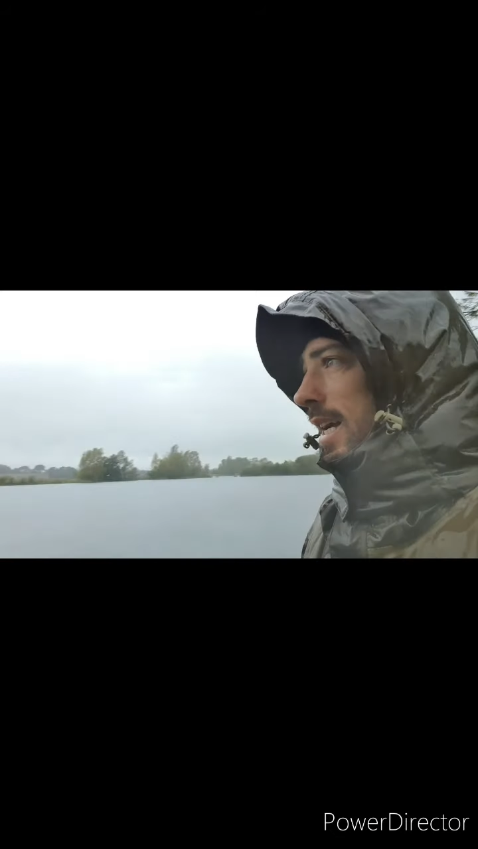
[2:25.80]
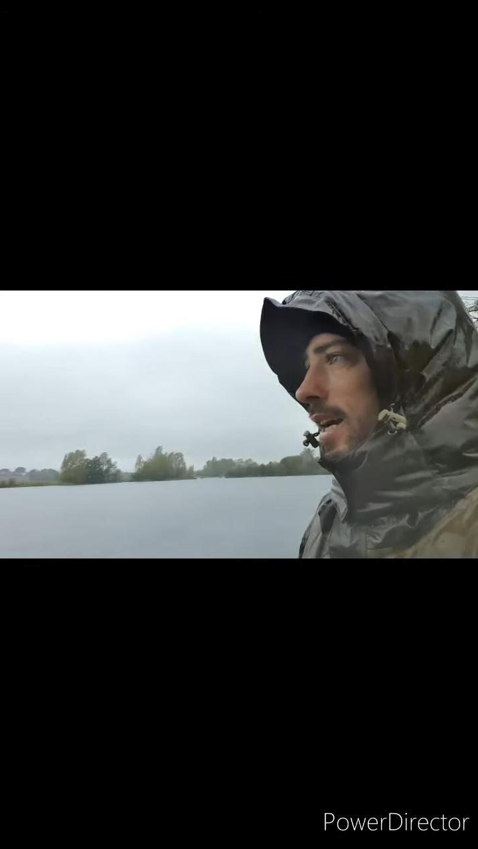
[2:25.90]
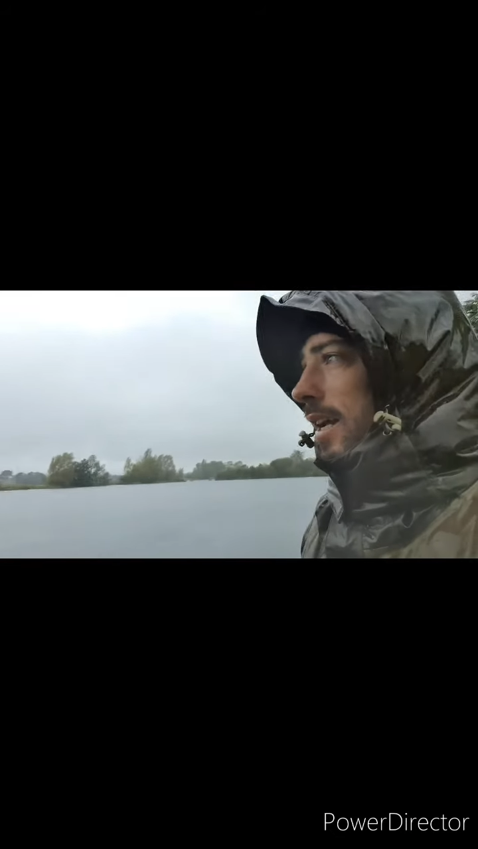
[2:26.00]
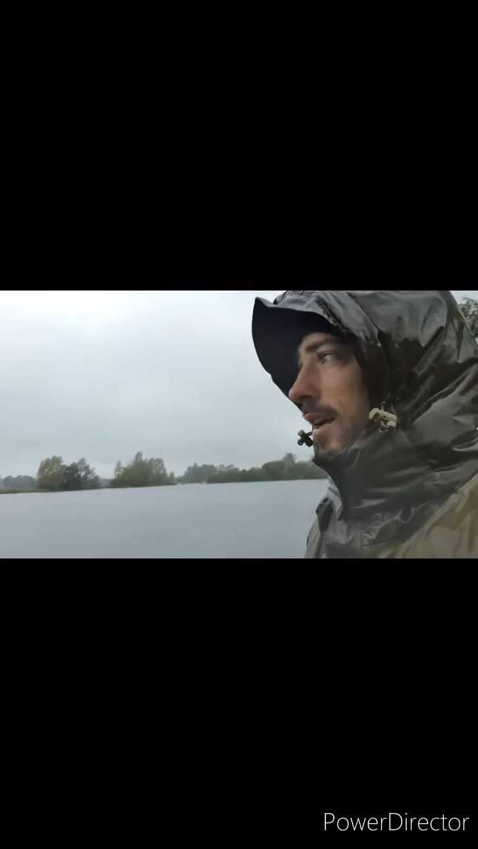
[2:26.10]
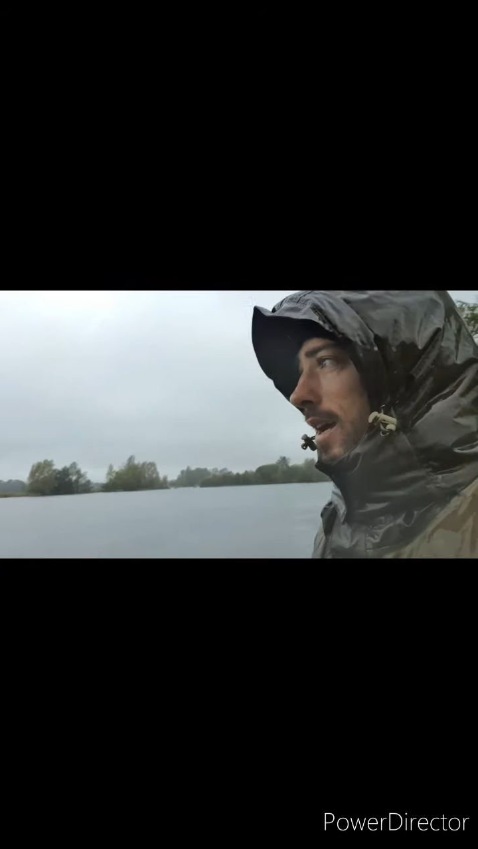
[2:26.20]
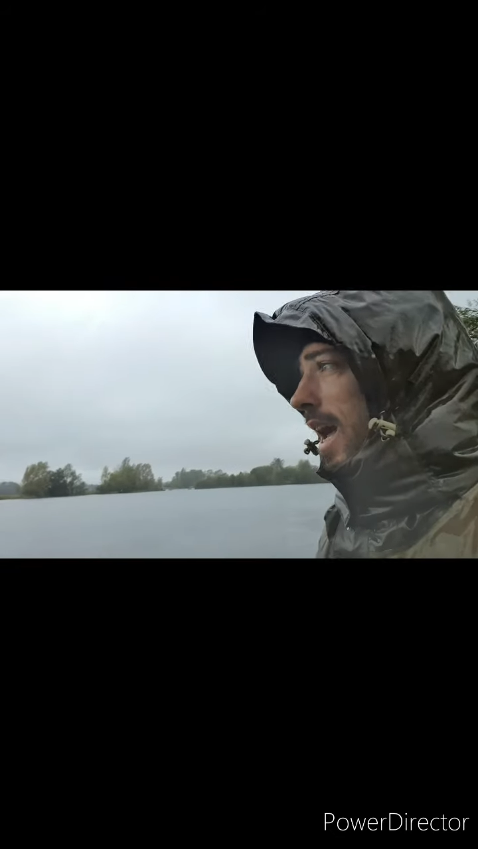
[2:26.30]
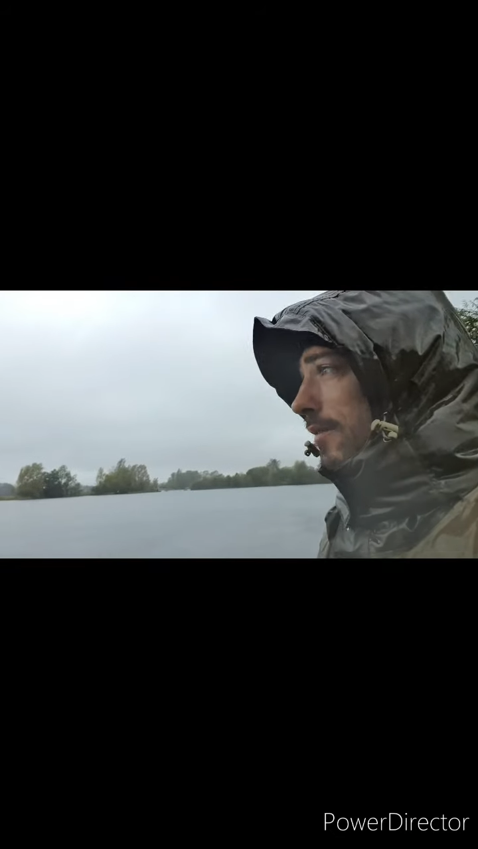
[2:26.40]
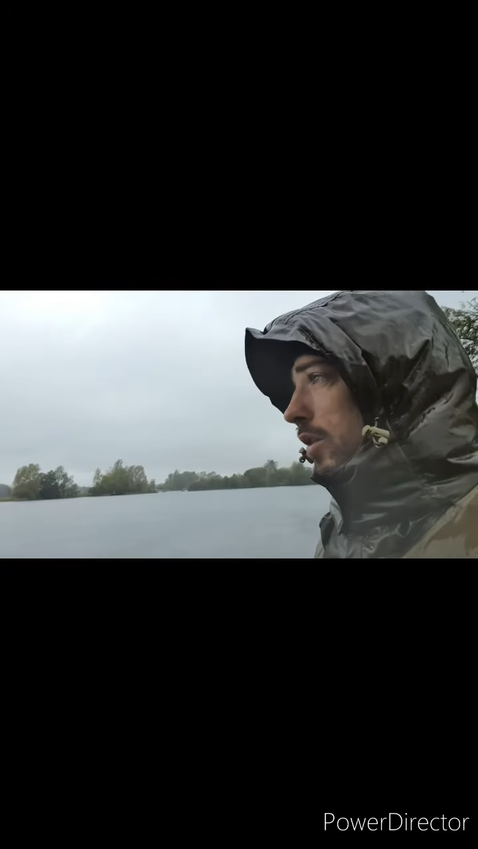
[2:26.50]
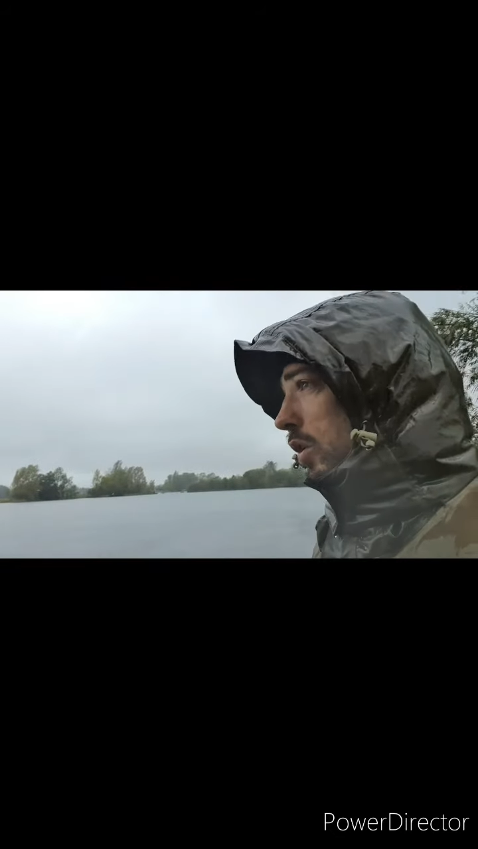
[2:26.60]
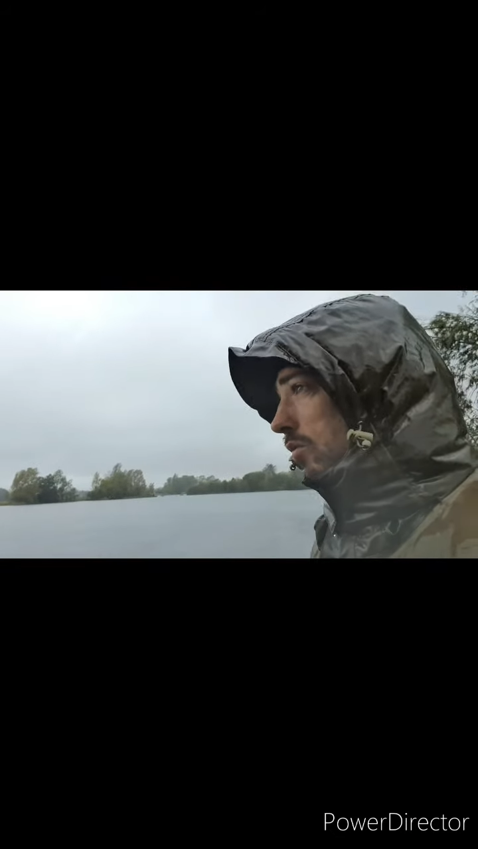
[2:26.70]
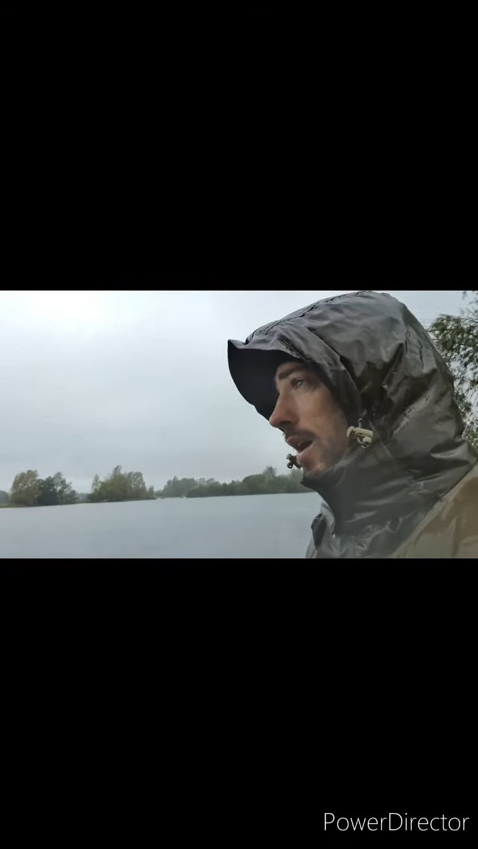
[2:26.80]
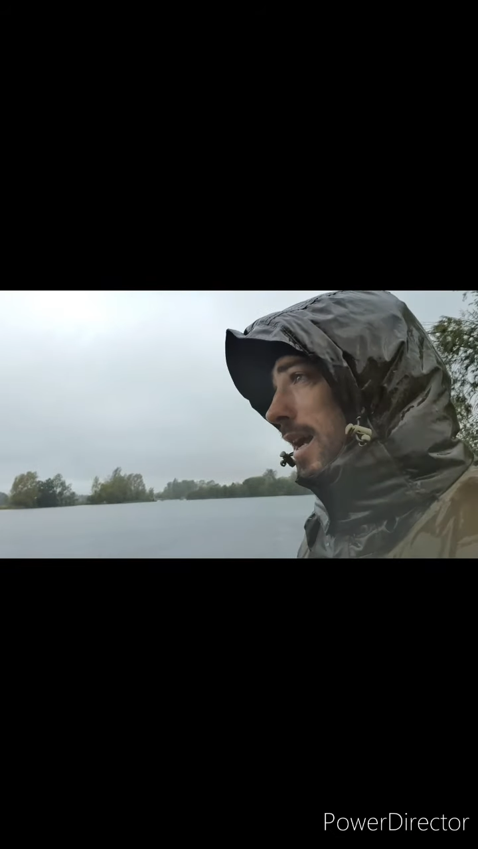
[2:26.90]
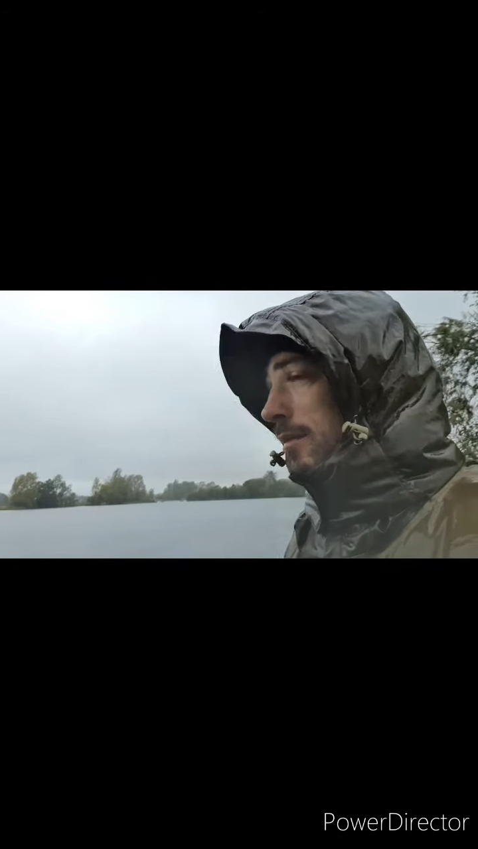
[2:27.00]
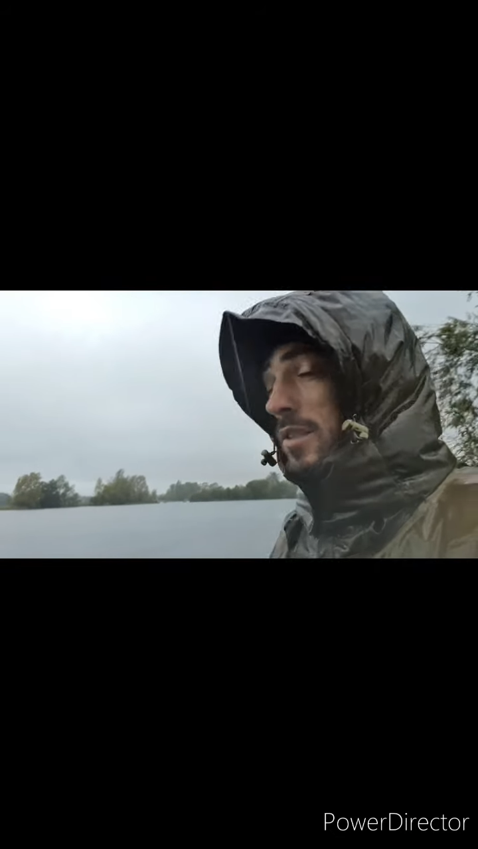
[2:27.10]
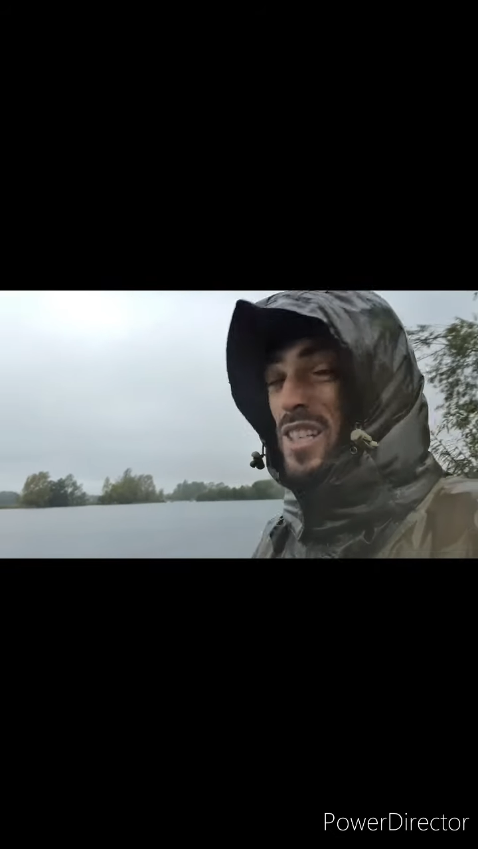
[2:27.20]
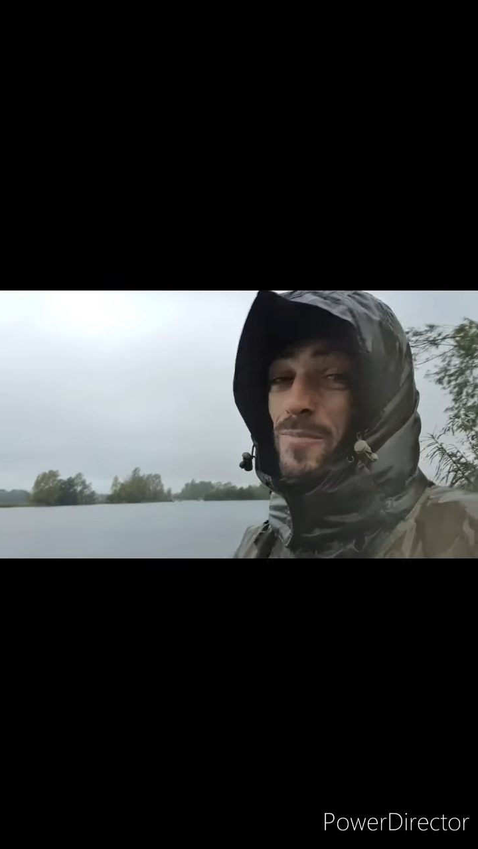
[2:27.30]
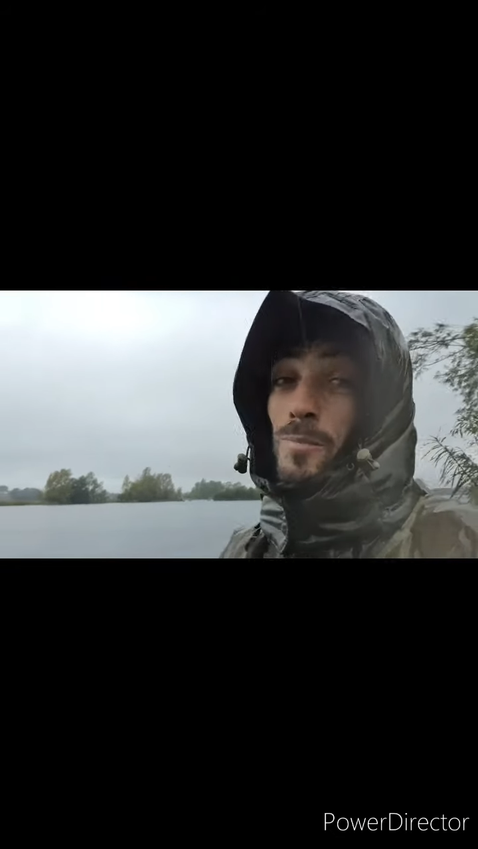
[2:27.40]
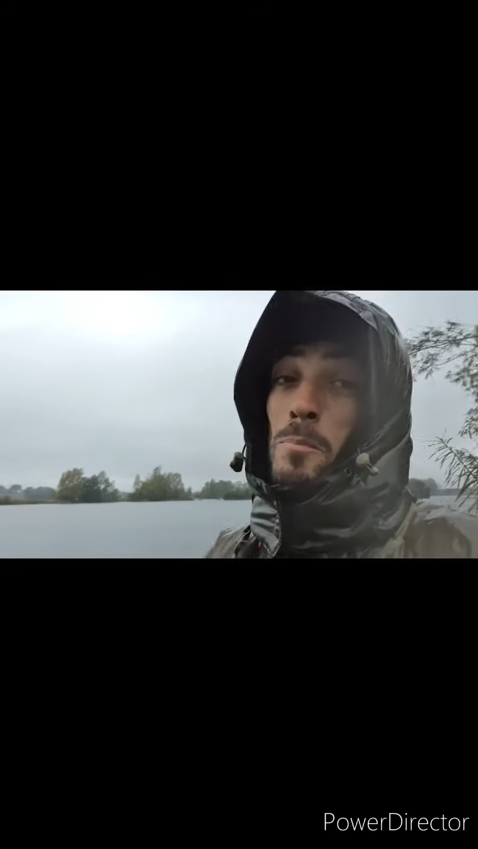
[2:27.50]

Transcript: uh, have a look round